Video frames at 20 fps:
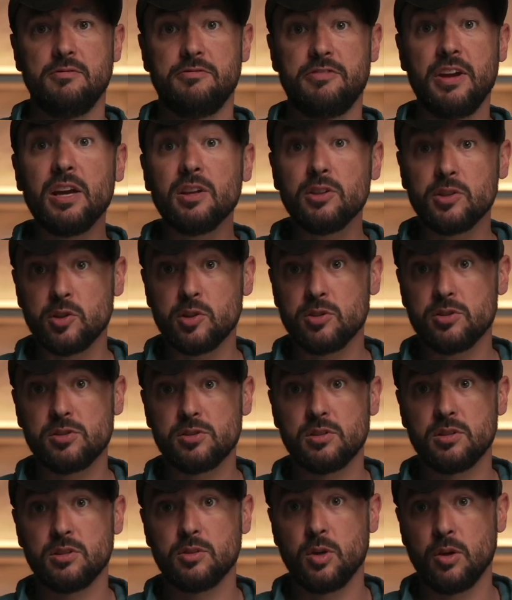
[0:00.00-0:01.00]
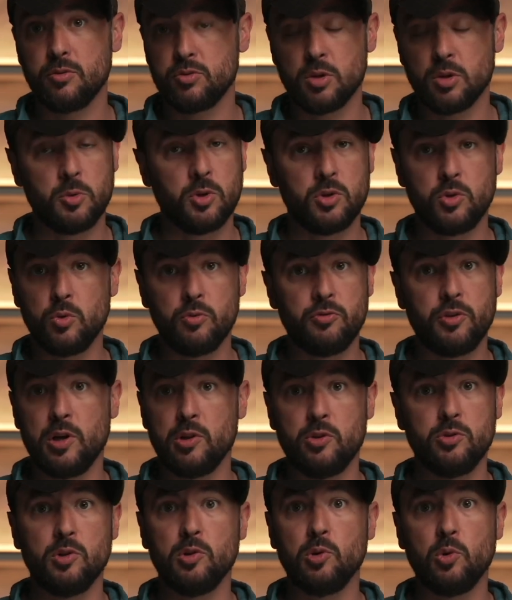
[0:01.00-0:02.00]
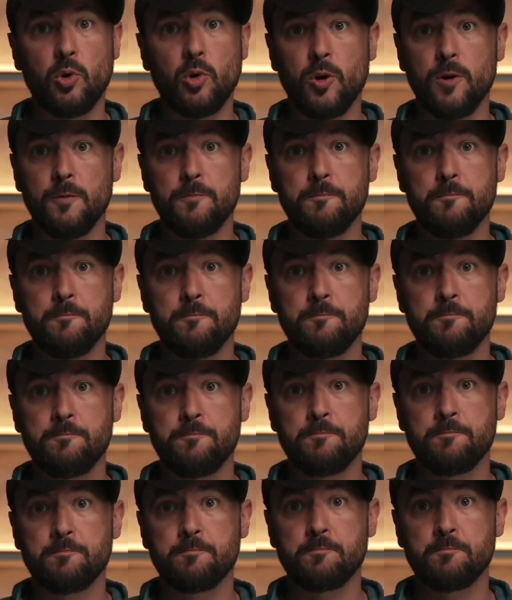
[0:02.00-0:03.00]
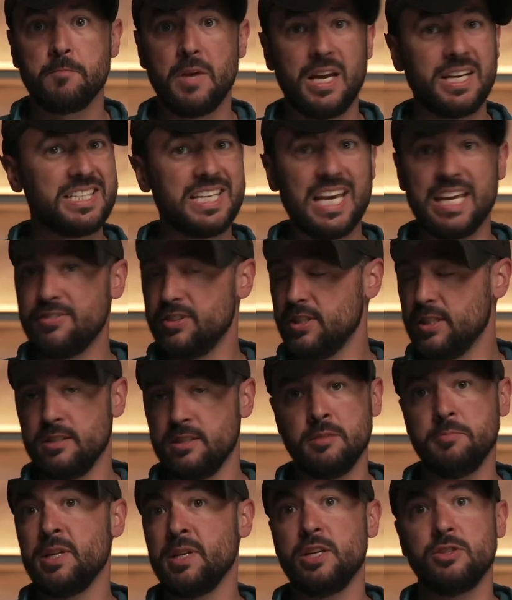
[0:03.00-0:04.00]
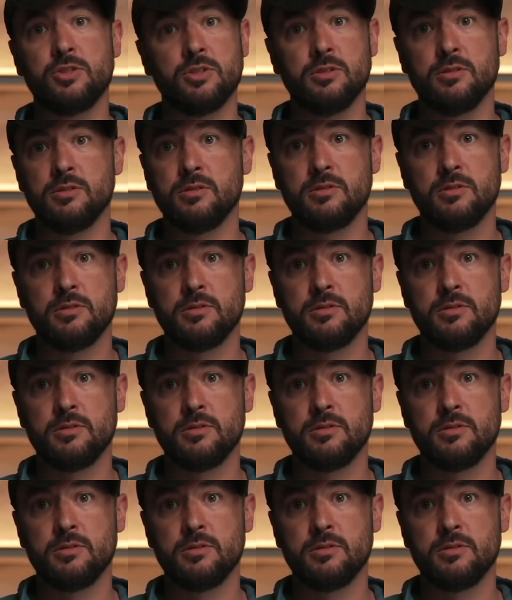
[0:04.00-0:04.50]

failures of someone who followed the Lord and gave in to temptation.